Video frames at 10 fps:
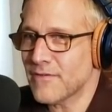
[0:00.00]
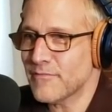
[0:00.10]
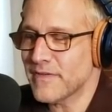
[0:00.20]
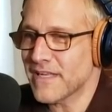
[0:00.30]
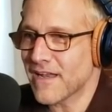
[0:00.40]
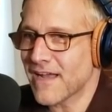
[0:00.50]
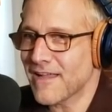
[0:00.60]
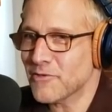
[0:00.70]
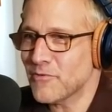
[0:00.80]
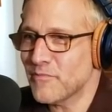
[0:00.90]
being on
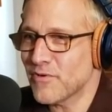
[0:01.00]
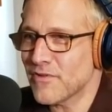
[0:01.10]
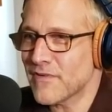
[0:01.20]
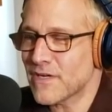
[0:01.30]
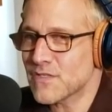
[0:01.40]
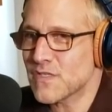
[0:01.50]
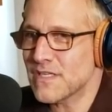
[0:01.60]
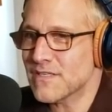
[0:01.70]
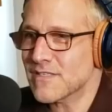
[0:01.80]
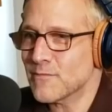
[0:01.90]
Hollywood Boulevard,
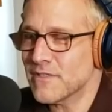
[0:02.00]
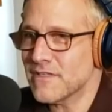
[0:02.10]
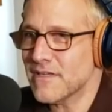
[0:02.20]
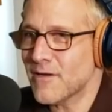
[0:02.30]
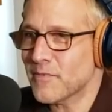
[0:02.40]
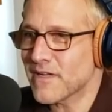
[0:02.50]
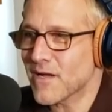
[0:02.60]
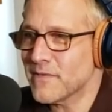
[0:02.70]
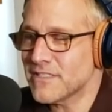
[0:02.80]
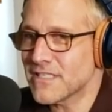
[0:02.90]
seeing some of the up and
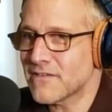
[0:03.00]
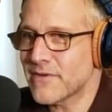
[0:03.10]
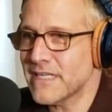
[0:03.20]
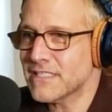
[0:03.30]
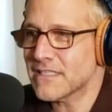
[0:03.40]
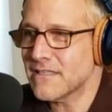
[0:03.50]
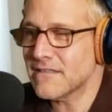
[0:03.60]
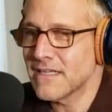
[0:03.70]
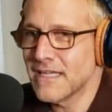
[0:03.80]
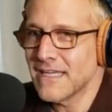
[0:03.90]
coming
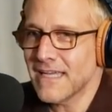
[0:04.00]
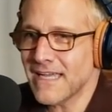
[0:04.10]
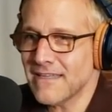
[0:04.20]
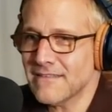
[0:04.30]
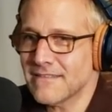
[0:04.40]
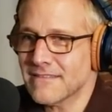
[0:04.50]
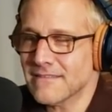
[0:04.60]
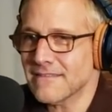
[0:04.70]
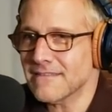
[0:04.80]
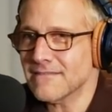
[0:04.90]
generation and
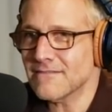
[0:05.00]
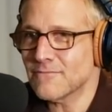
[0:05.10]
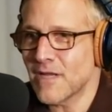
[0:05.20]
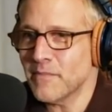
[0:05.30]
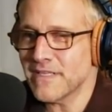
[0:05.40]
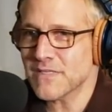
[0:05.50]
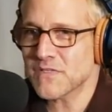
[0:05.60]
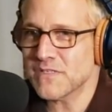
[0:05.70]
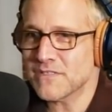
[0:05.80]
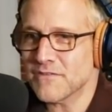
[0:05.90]

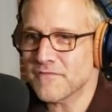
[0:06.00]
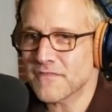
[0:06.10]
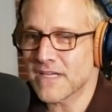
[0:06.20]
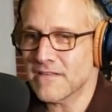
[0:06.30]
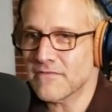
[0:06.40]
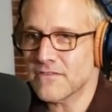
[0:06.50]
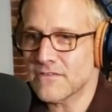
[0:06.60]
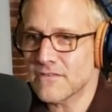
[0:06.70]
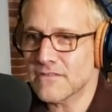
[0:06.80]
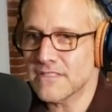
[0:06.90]
reminiscent of kind of your
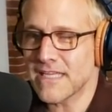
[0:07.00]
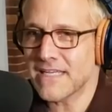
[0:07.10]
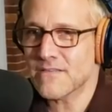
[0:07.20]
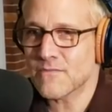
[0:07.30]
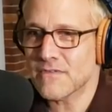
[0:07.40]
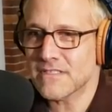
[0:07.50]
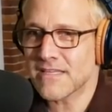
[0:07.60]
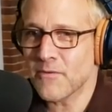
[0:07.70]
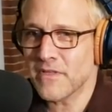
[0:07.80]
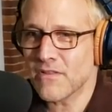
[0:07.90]
early days.
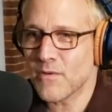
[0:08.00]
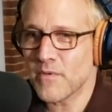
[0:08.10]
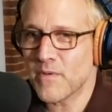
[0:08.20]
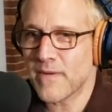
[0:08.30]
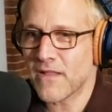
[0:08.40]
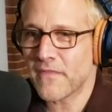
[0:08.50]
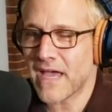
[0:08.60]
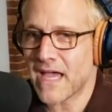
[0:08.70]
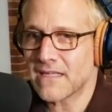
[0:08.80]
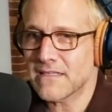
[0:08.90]
Tell me a little bit about that.